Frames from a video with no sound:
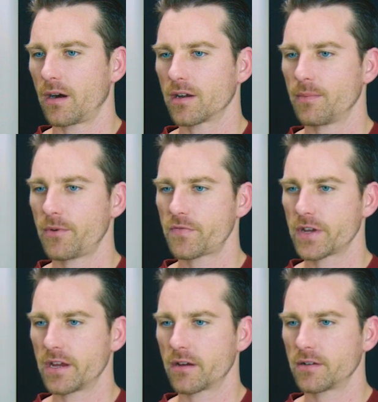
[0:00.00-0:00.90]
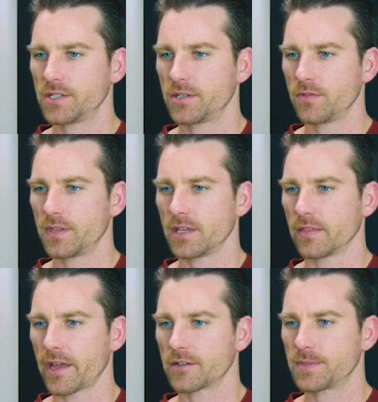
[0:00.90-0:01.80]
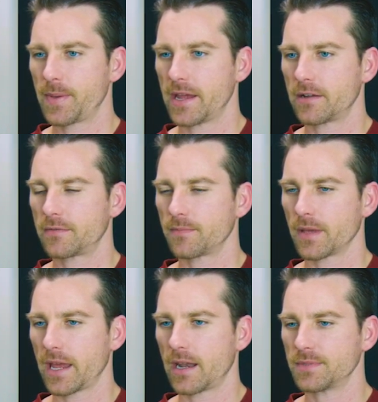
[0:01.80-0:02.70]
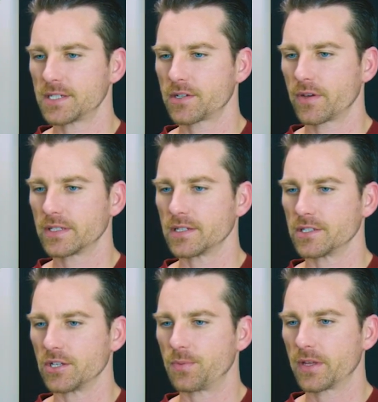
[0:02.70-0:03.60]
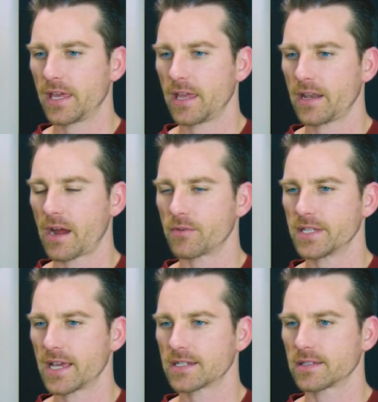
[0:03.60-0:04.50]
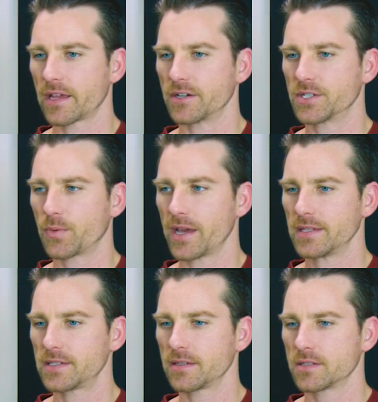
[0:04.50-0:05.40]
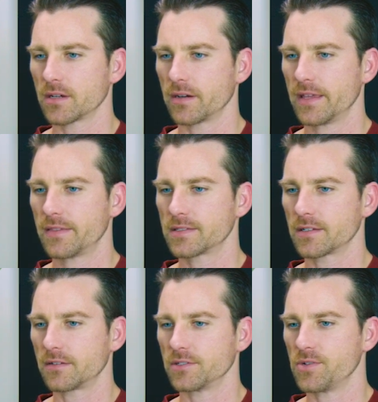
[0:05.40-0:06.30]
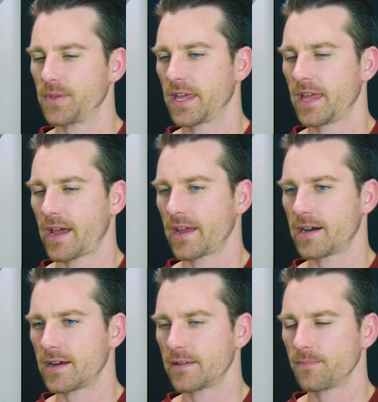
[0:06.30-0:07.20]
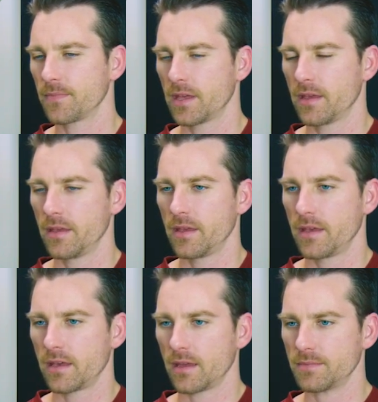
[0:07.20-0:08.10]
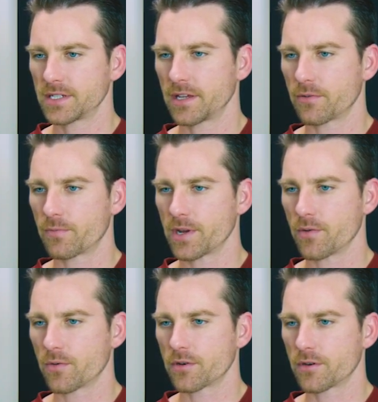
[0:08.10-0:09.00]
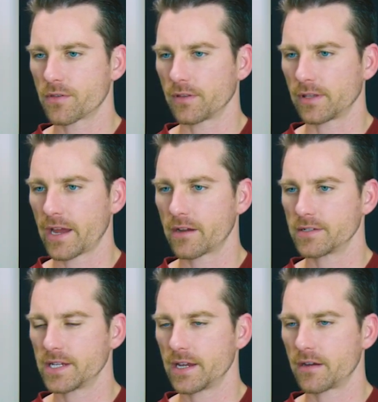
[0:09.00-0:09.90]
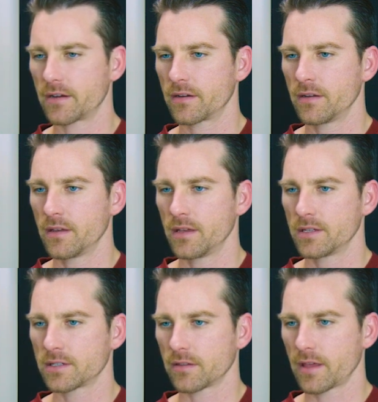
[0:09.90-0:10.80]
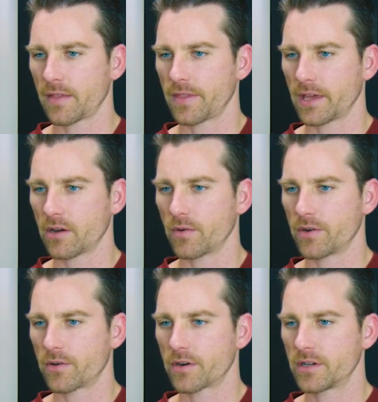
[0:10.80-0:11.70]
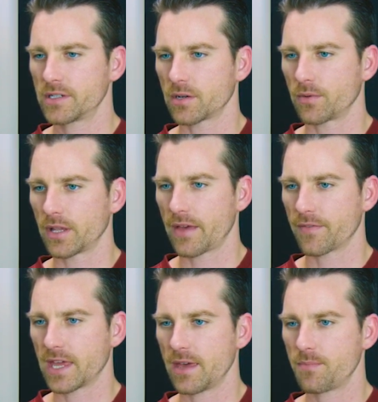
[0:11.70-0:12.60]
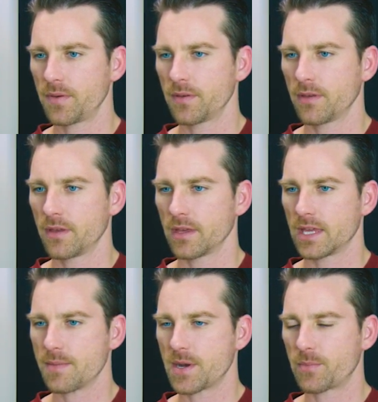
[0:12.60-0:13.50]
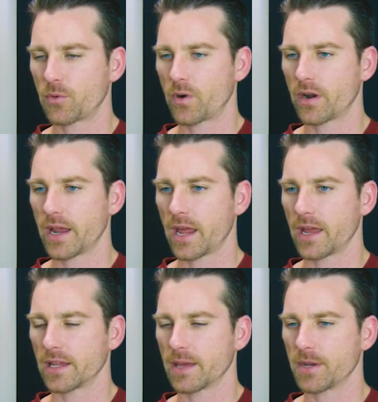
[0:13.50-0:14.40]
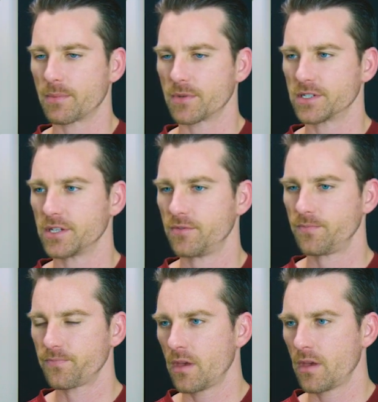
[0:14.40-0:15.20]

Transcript: I'll come over here to the Layers panel, and I'm just going to duplicate our text layer twice. So I'll hit this little duplicate icon, and I'm just going to reorder the layers here so that they go in order. So we'll have GIMP, GIMP number 1, and GIMP number 2.